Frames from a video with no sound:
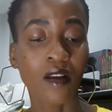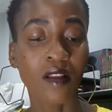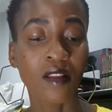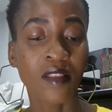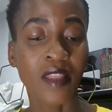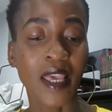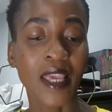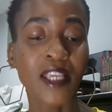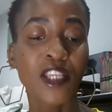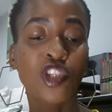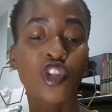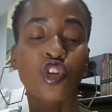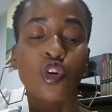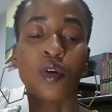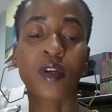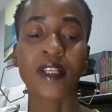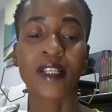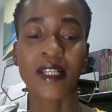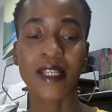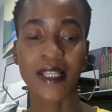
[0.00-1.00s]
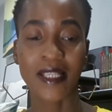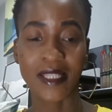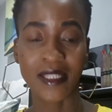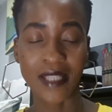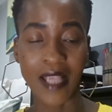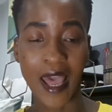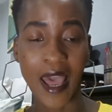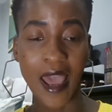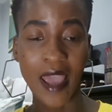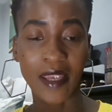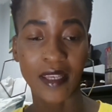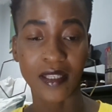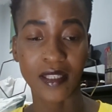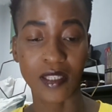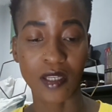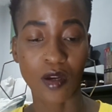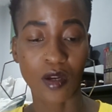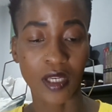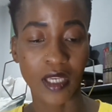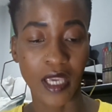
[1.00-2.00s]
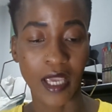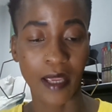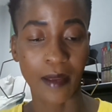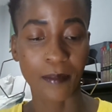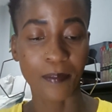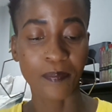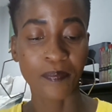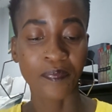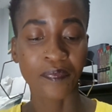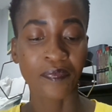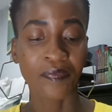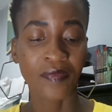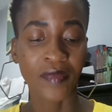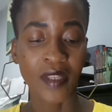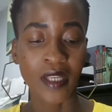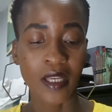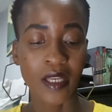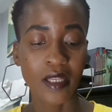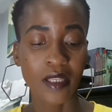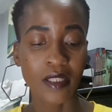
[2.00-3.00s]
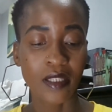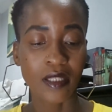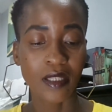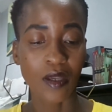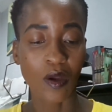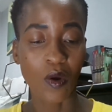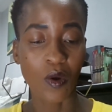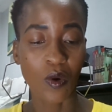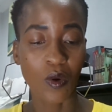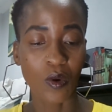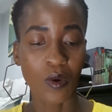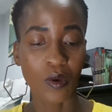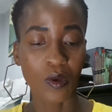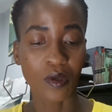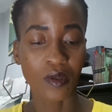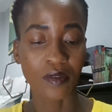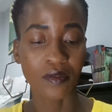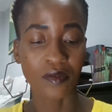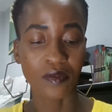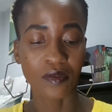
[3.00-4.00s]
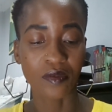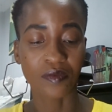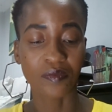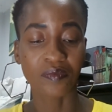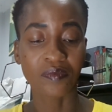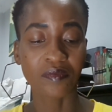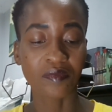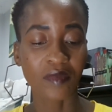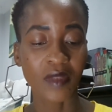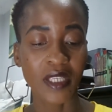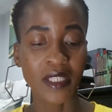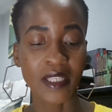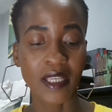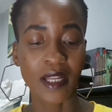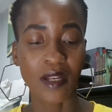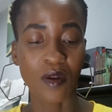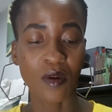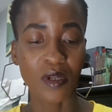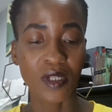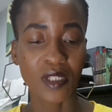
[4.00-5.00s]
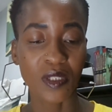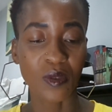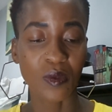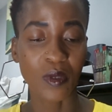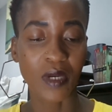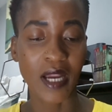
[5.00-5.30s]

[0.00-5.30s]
they jointly signed. Okay, So it's a lot, you